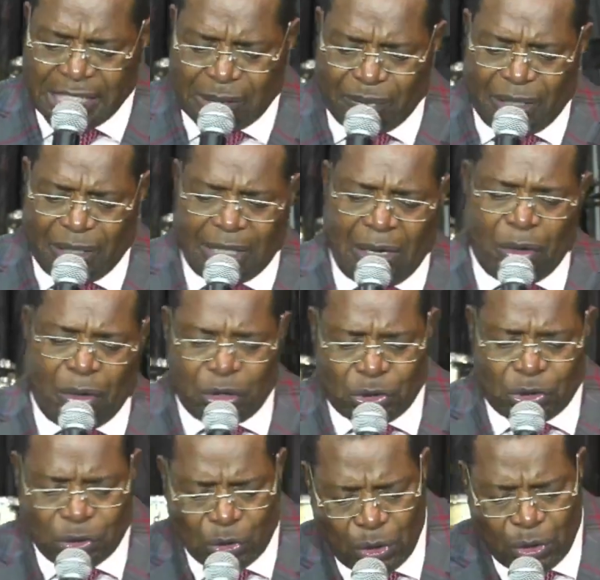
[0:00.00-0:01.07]
me, and I want
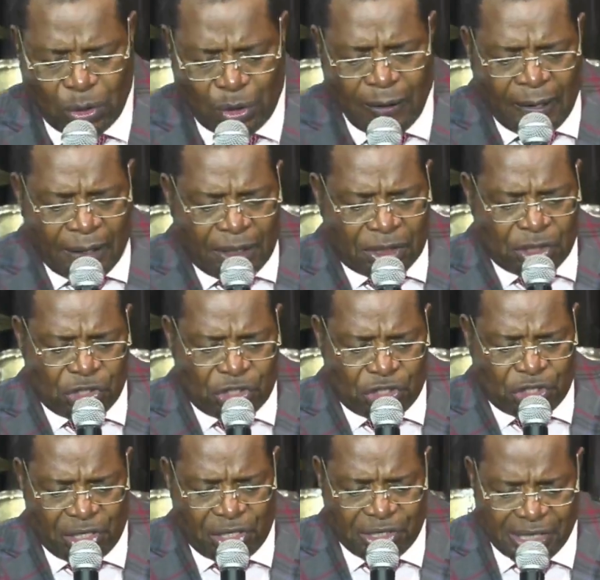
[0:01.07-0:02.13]
to know it is
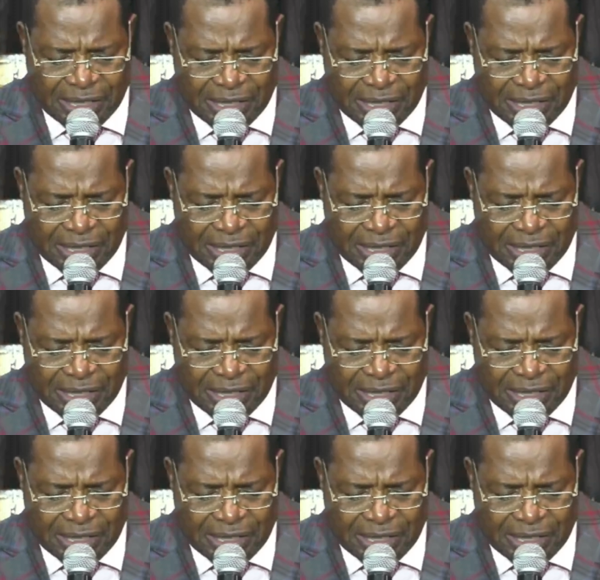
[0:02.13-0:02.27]
Jesus